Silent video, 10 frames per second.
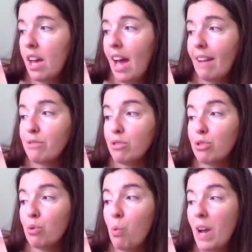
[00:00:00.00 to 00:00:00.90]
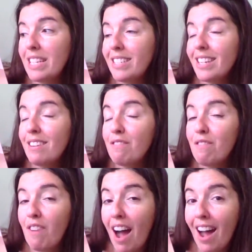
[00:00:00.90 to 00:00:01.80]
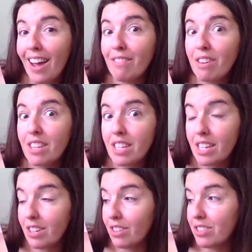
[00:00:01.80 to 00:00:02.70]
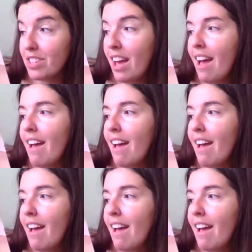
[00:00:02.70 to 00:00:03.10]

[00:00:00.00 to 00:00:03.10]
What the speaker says: After 25 years,